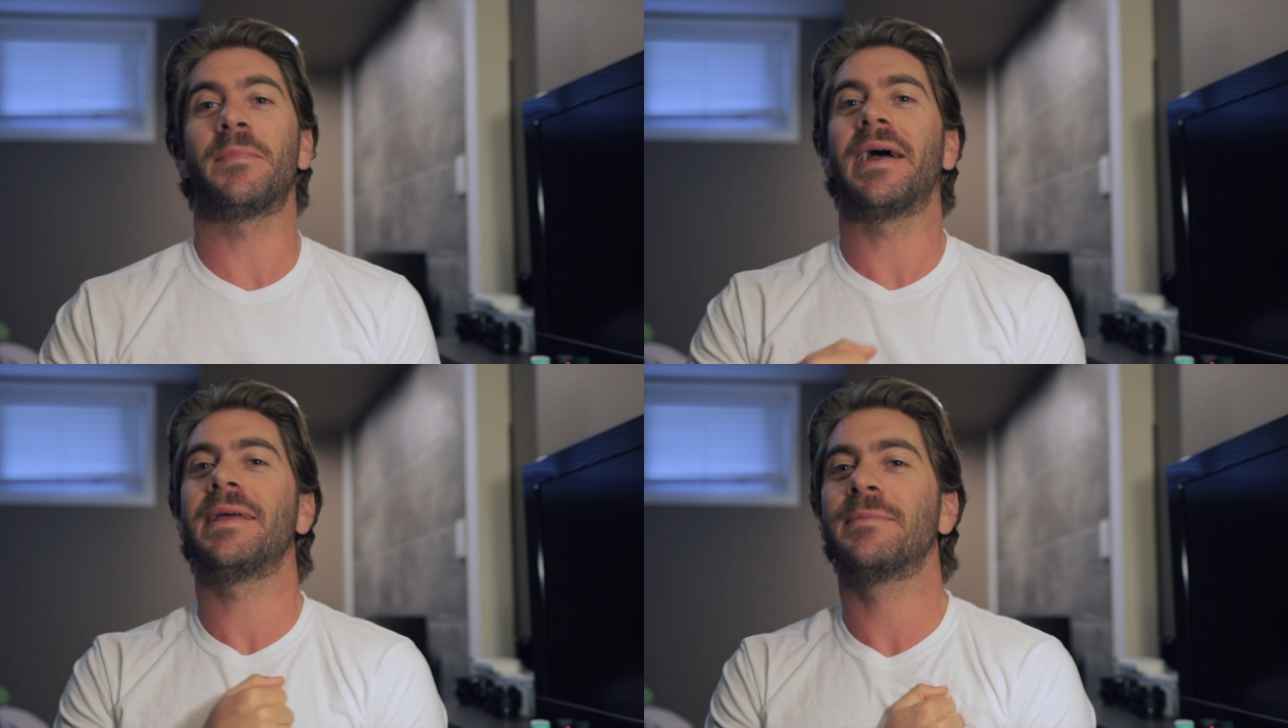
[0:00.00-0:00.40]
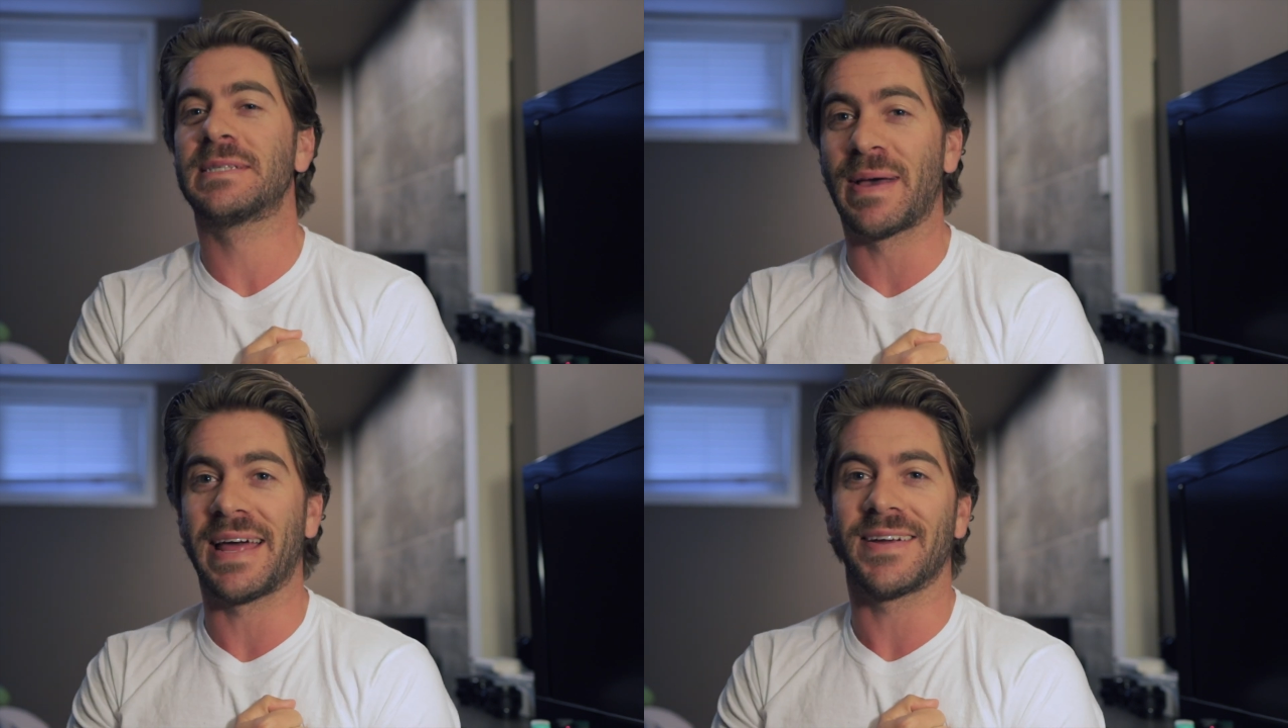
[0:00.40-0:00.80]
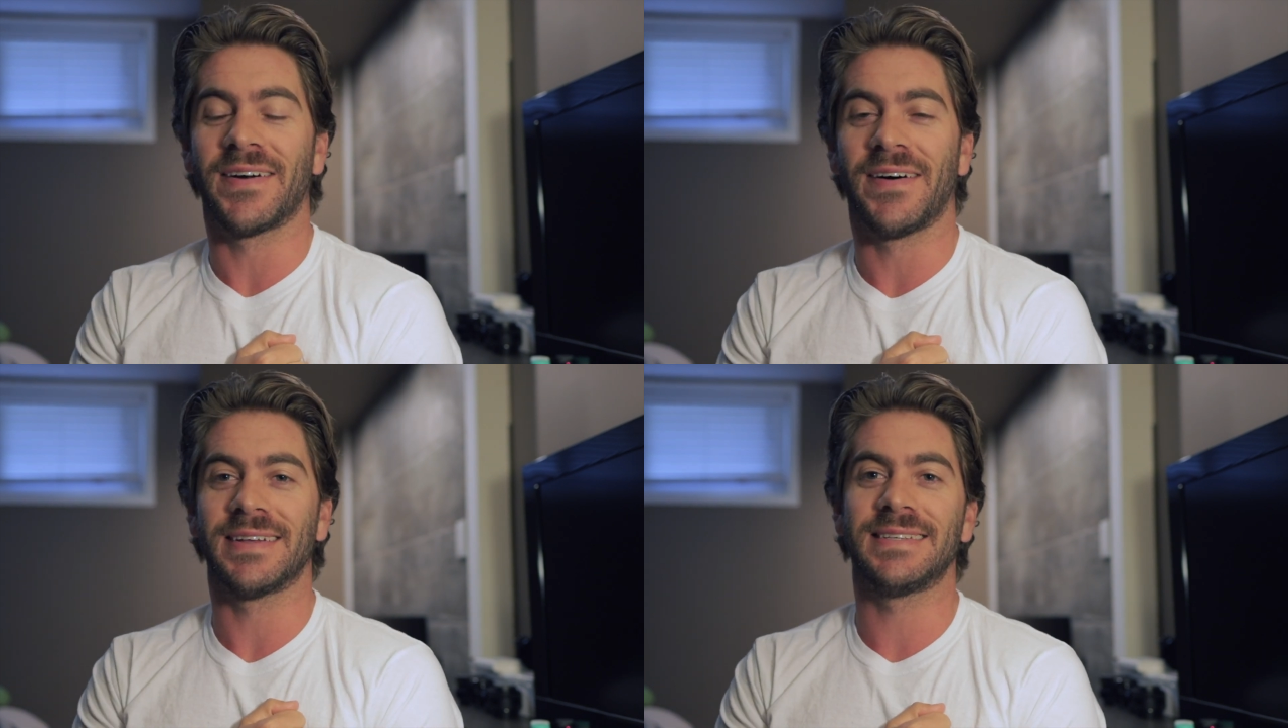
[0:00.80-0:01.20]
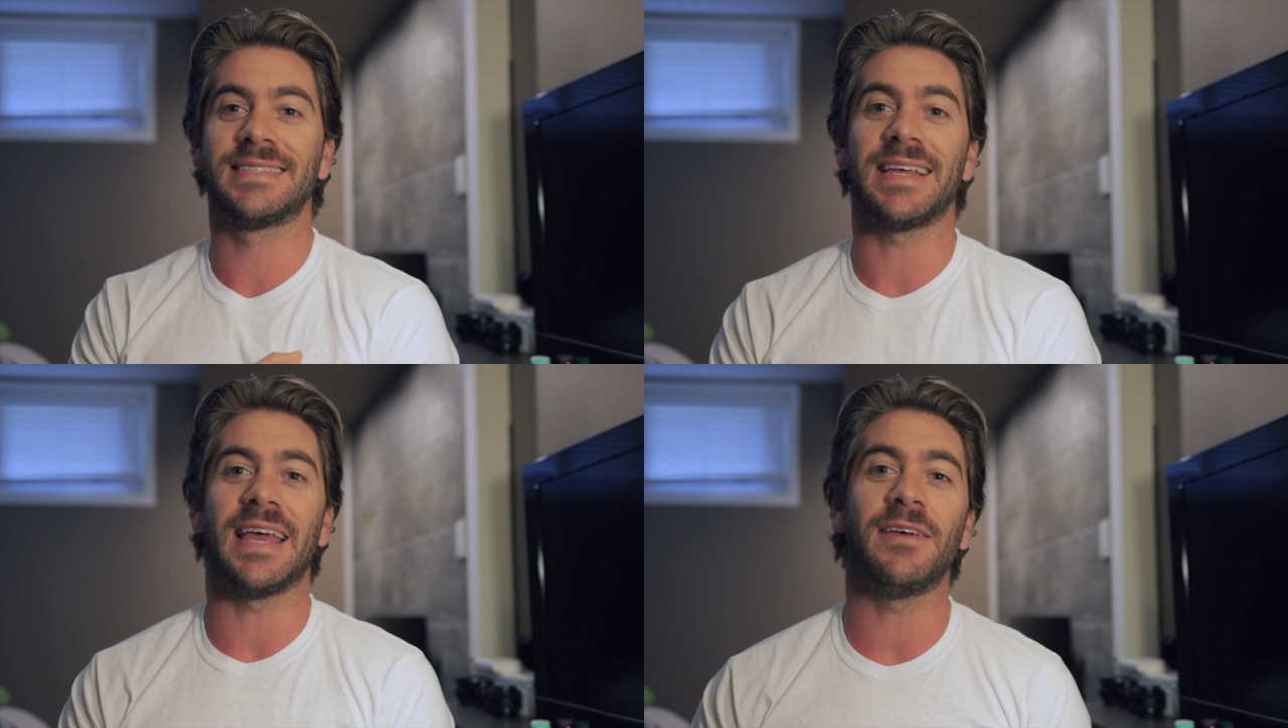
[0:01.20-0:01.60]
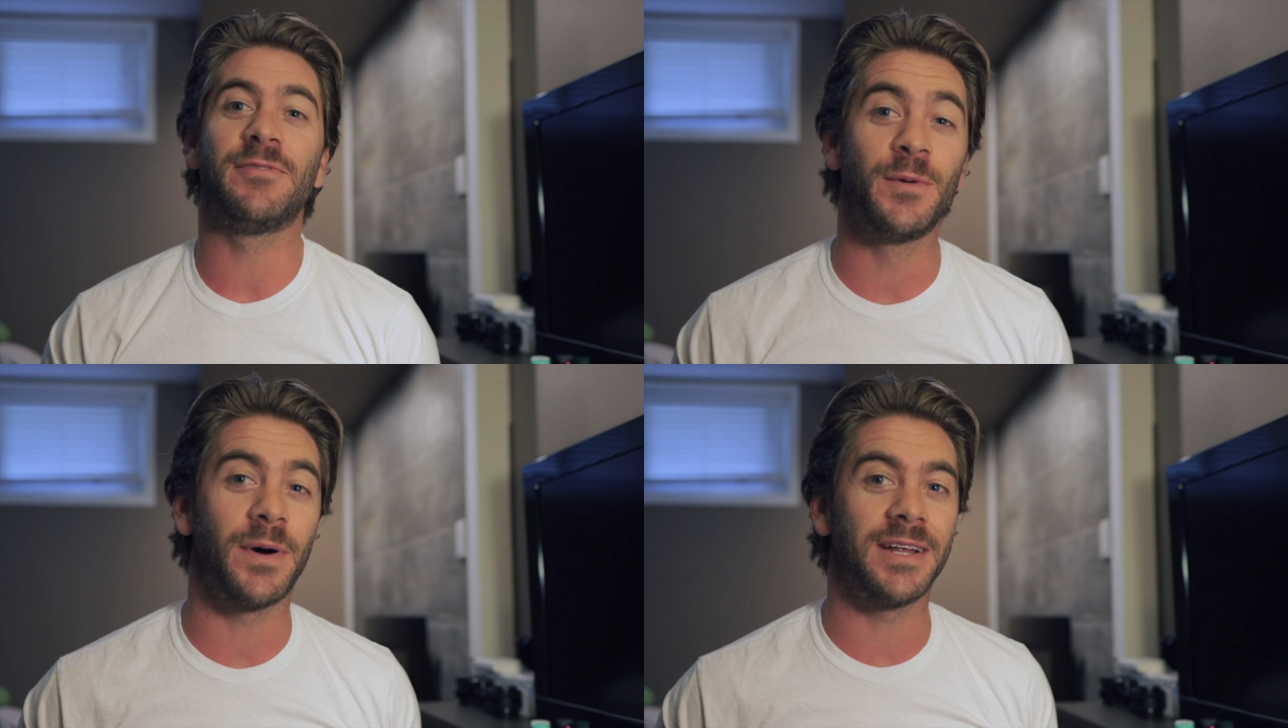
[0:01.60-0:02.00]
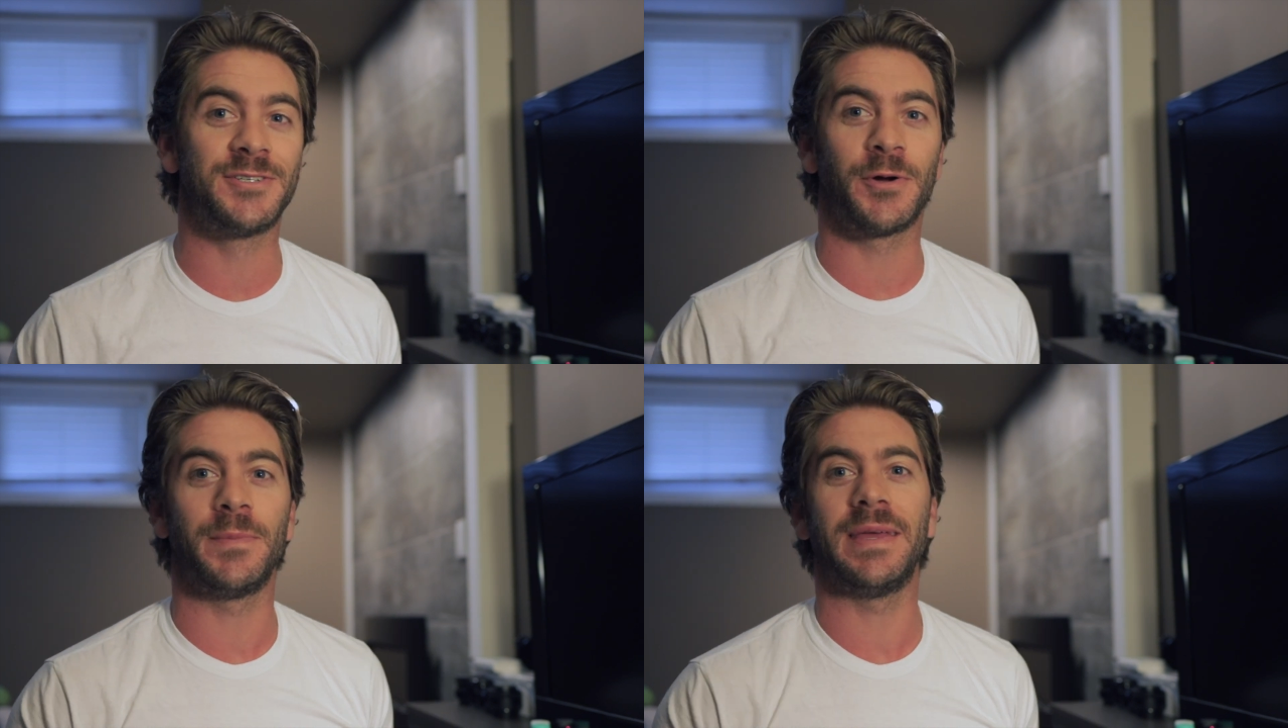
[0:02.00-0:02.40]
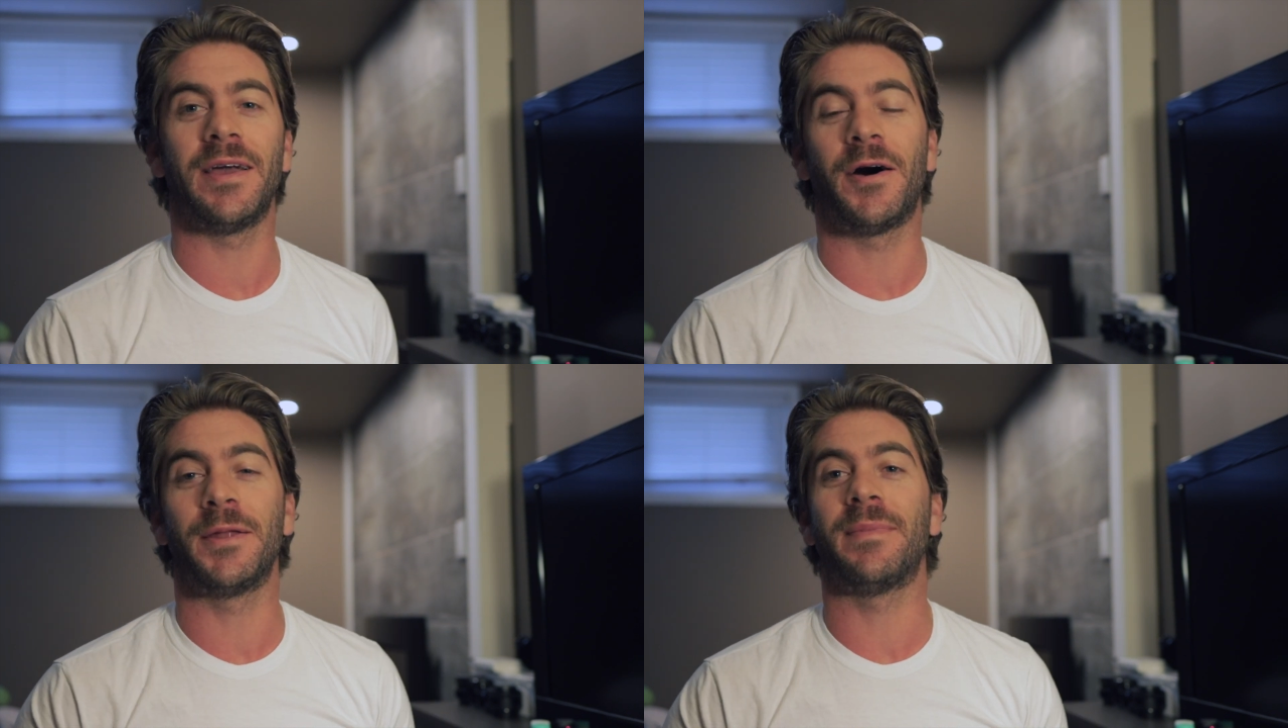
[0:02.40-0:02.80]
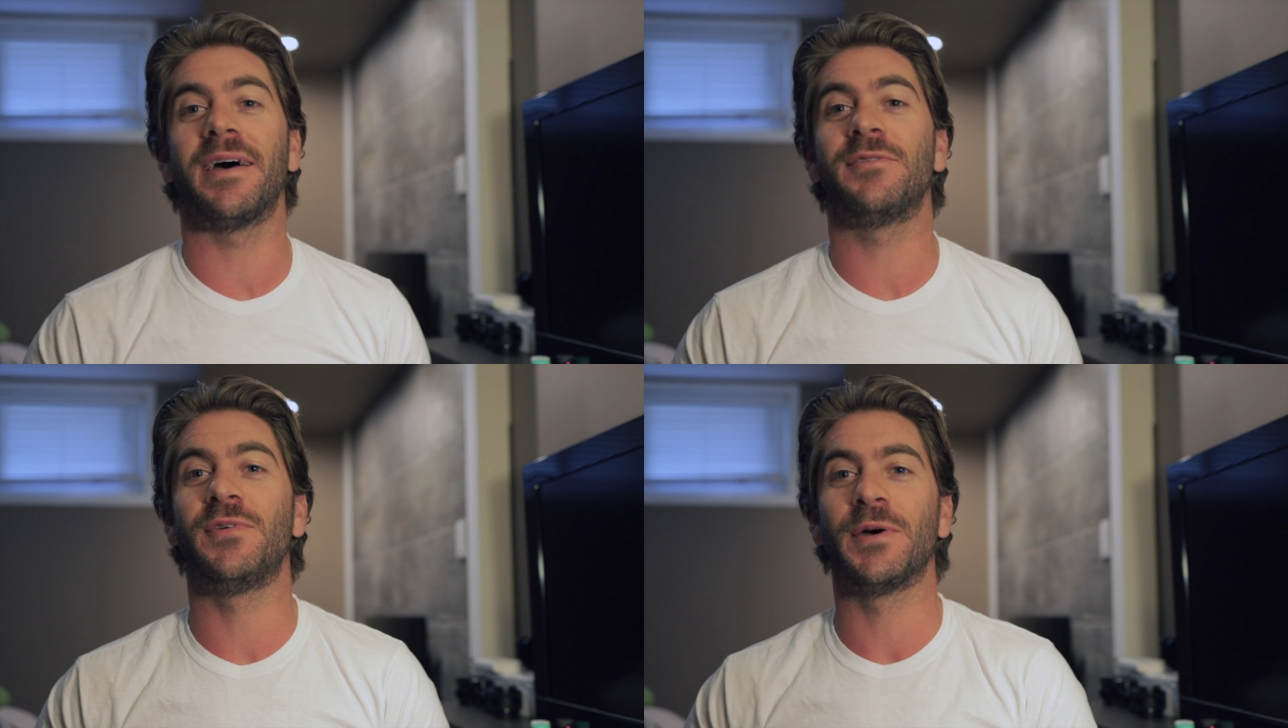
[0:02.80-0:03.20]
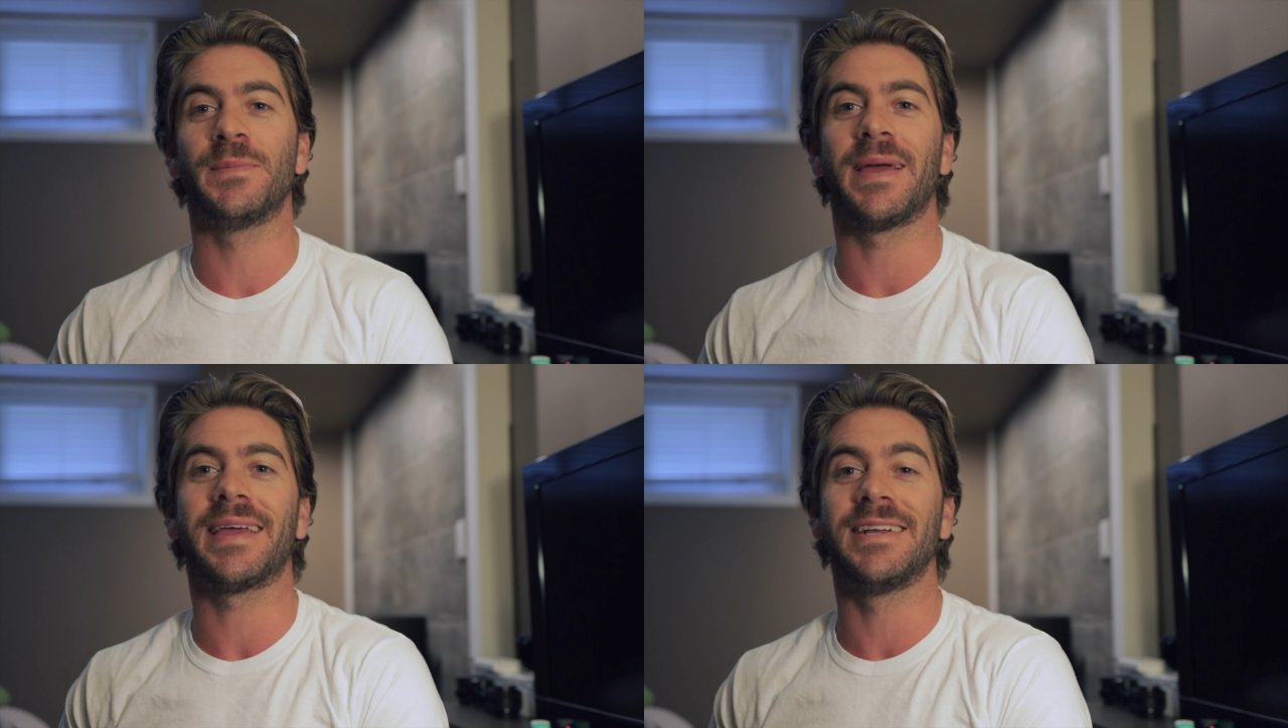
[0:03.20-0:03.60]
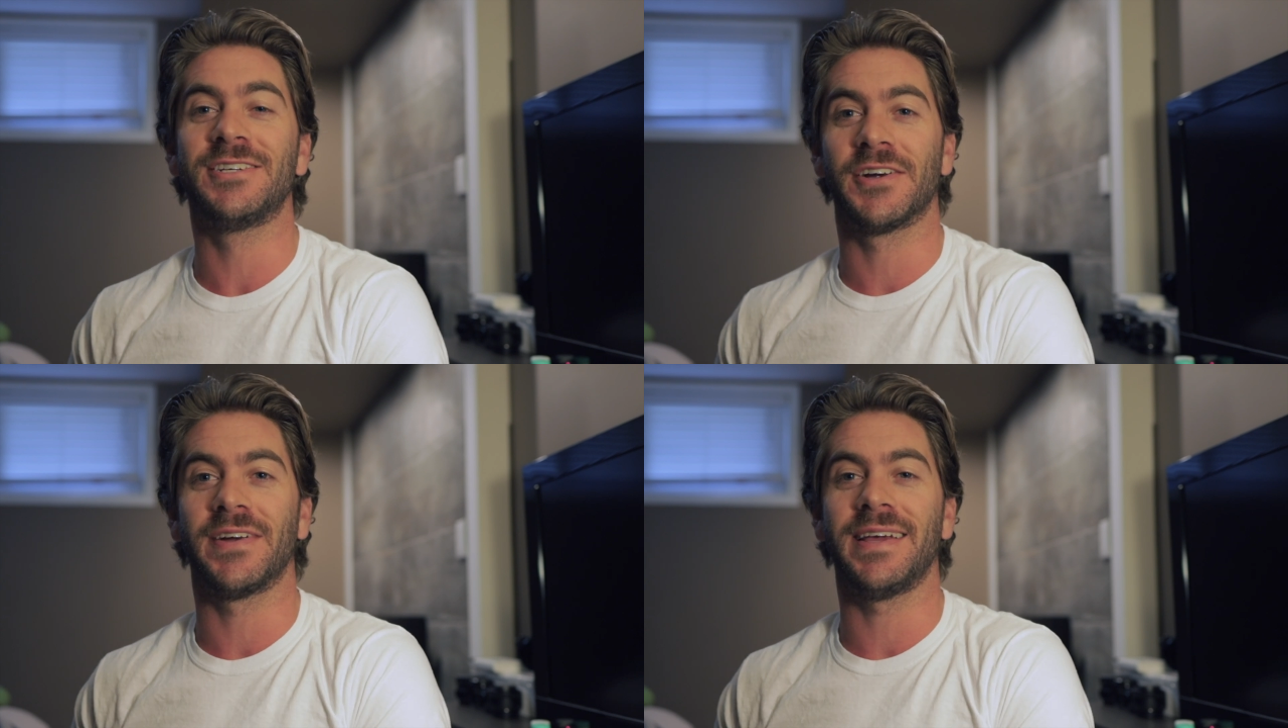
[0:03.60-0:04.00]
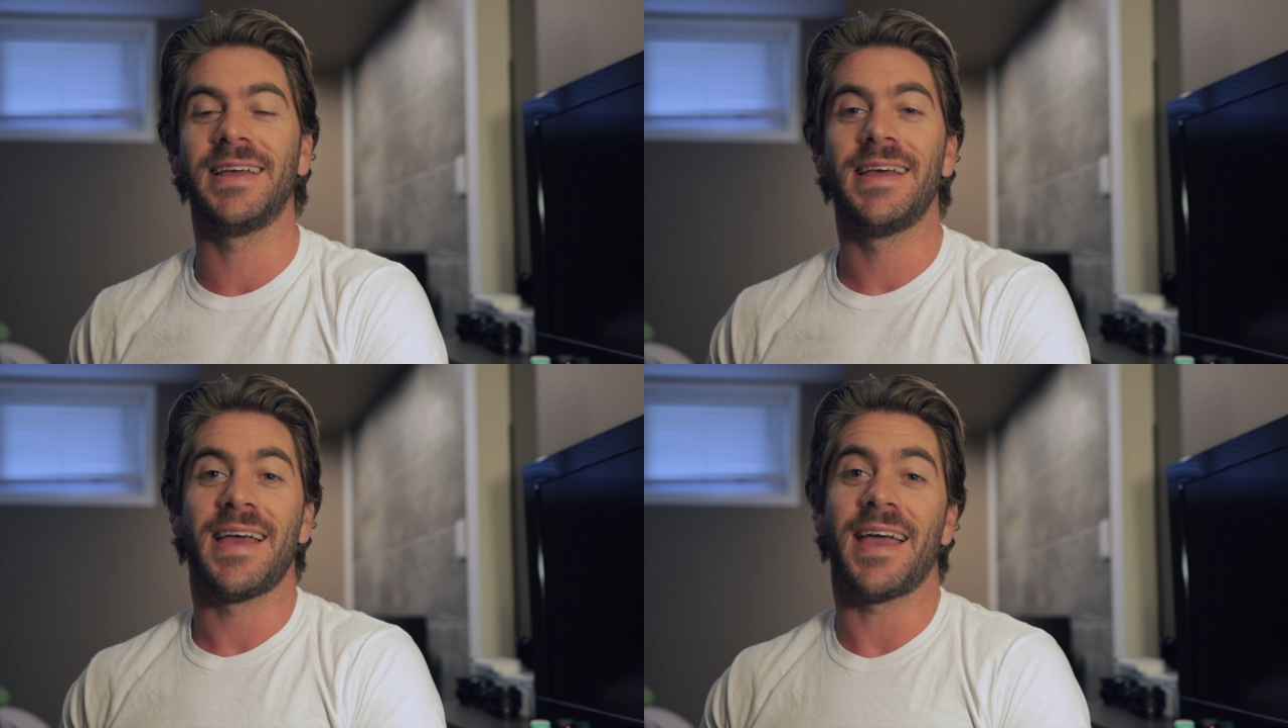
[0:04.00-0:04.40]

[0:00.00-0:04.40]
My name is Matty Collins. If you want to join me on my filmmaking journey